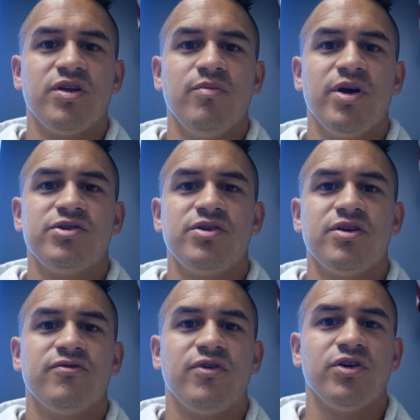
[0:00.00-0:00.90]

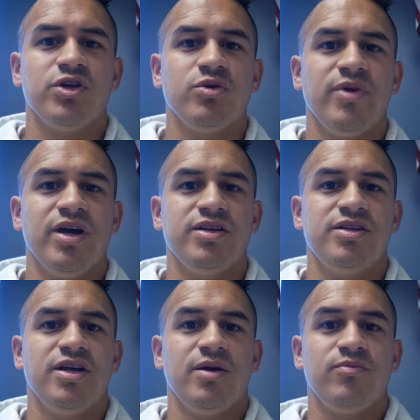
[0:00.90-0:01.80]
measuring volume and
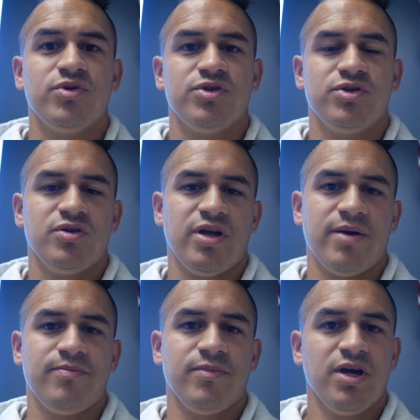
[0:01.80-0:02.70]
temperature lab.